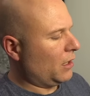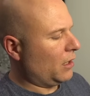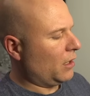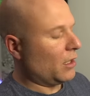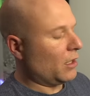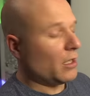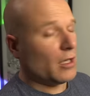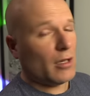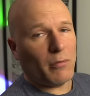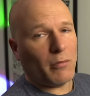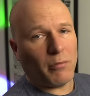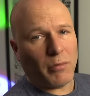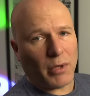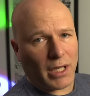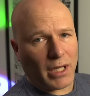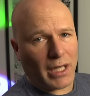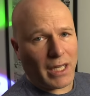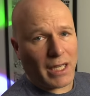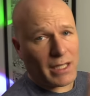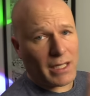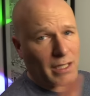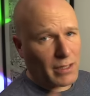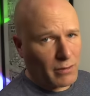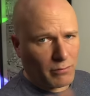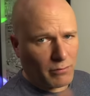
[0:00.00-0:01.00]
But it
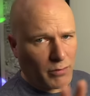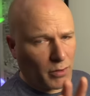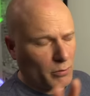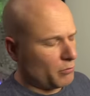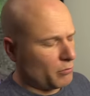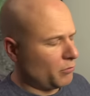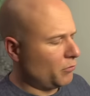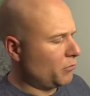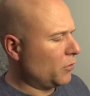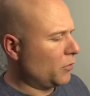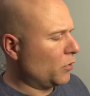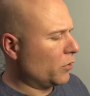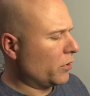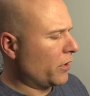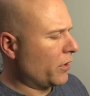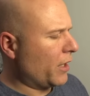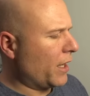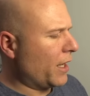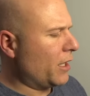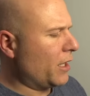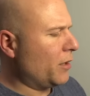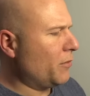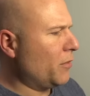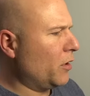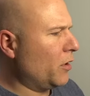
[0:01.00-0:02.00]
isn't, but more of
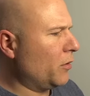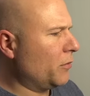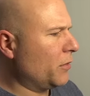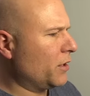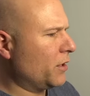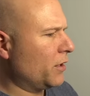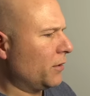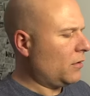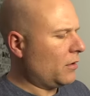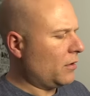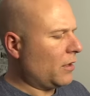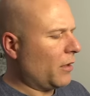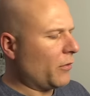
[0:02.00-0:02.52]
that in a moment. Now,